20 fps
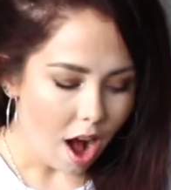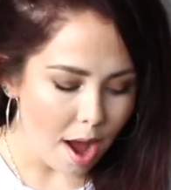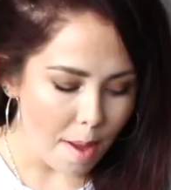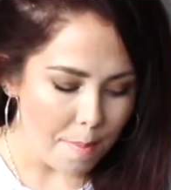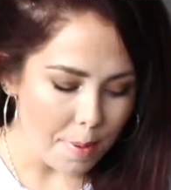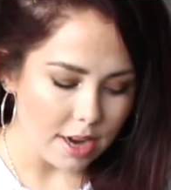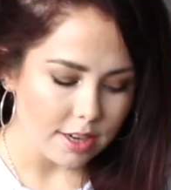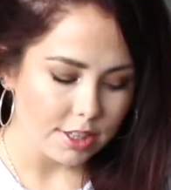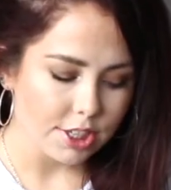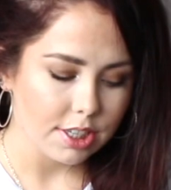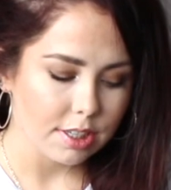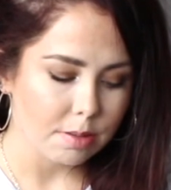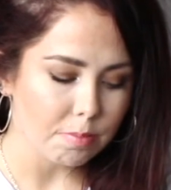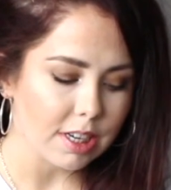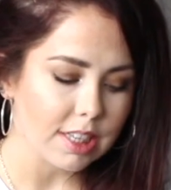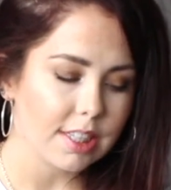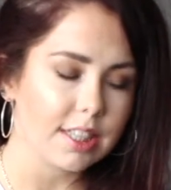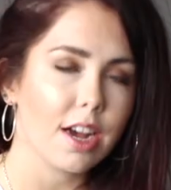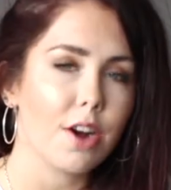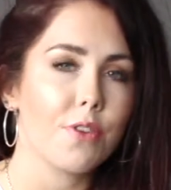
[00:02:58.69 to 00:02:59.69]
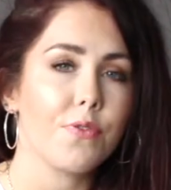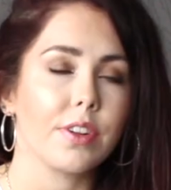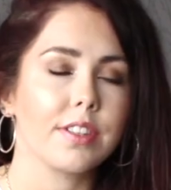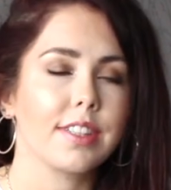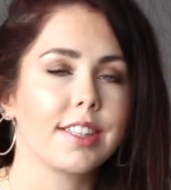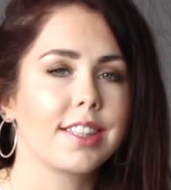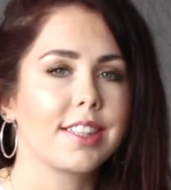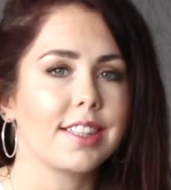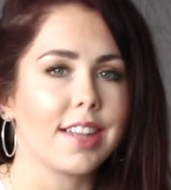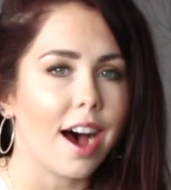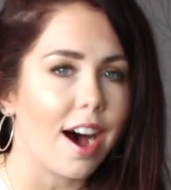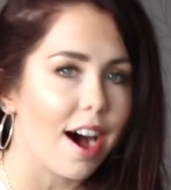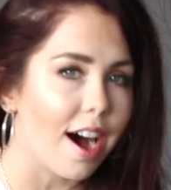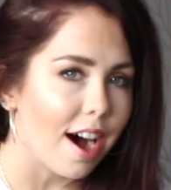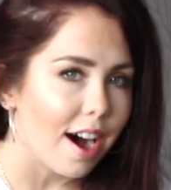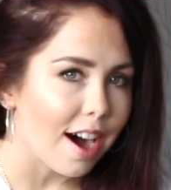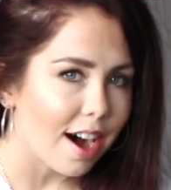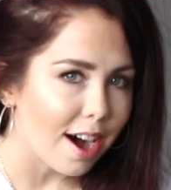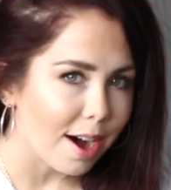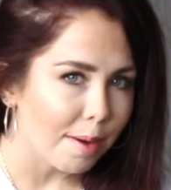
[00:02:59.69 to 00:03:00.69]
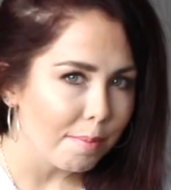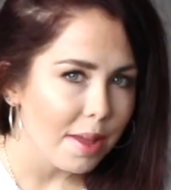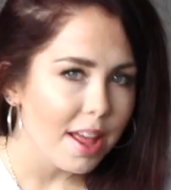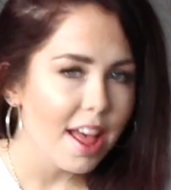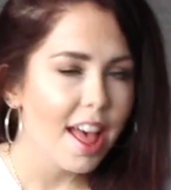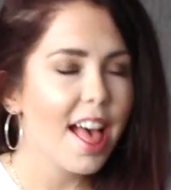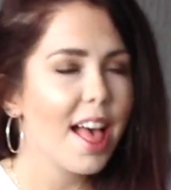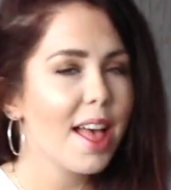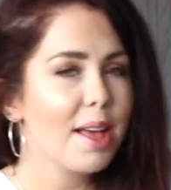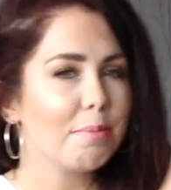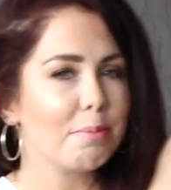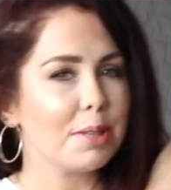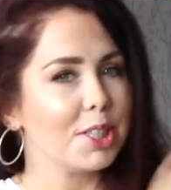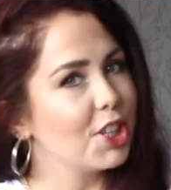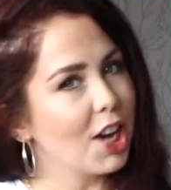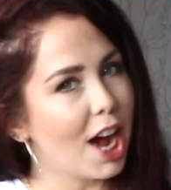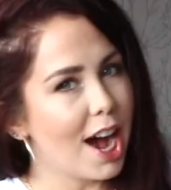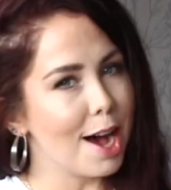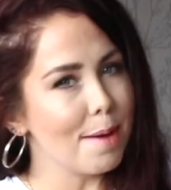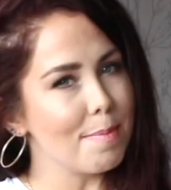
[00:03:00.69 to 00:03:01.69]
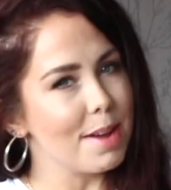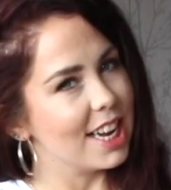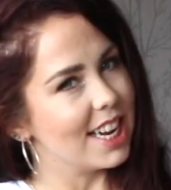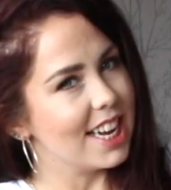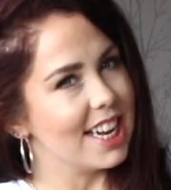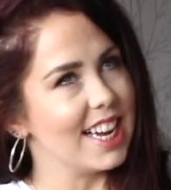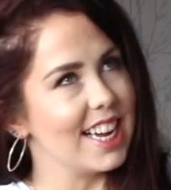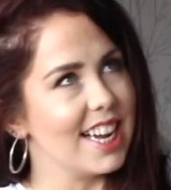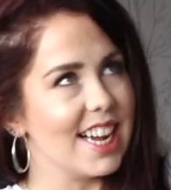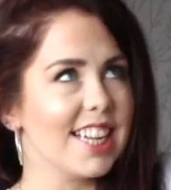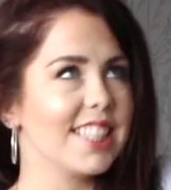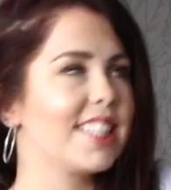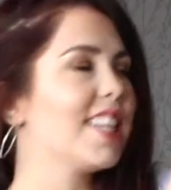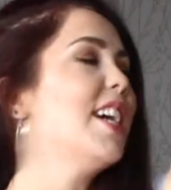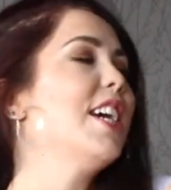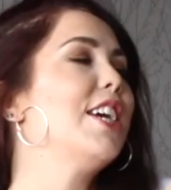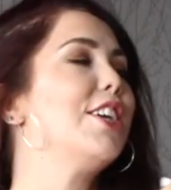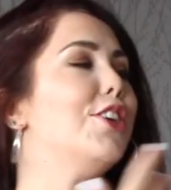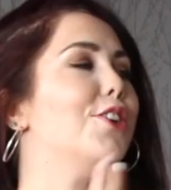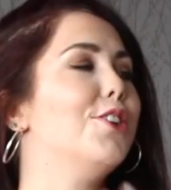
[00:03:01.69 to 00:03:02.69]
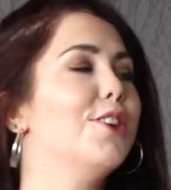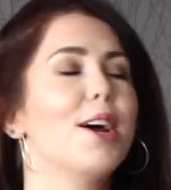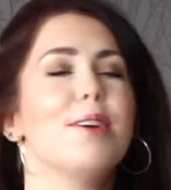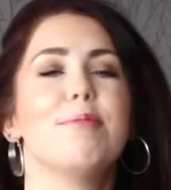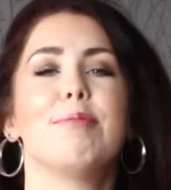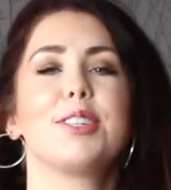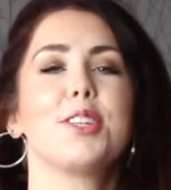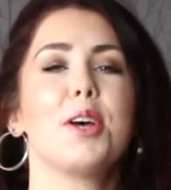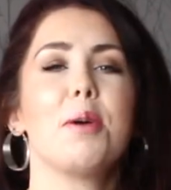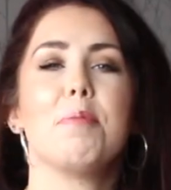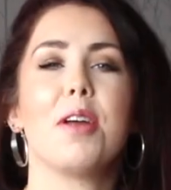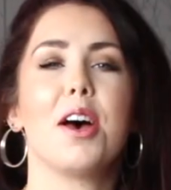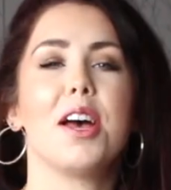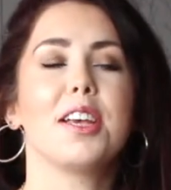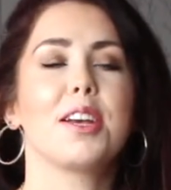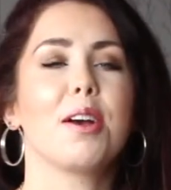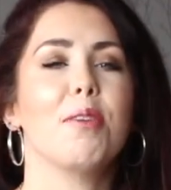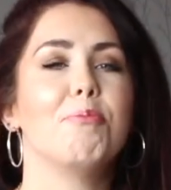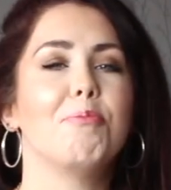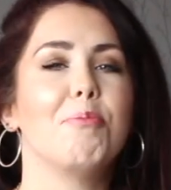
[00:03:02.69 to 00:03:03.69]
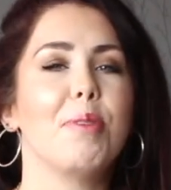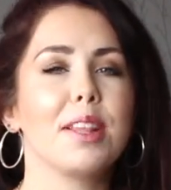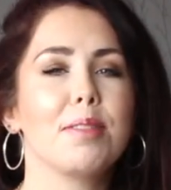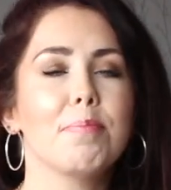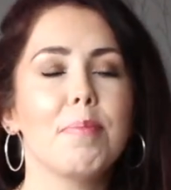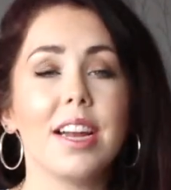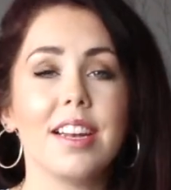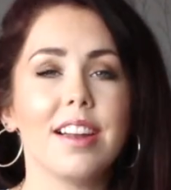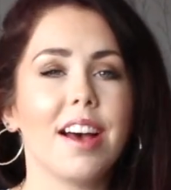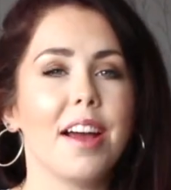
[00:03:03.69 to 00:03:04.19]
I purchased myself some pajamas. You know what I'm like with my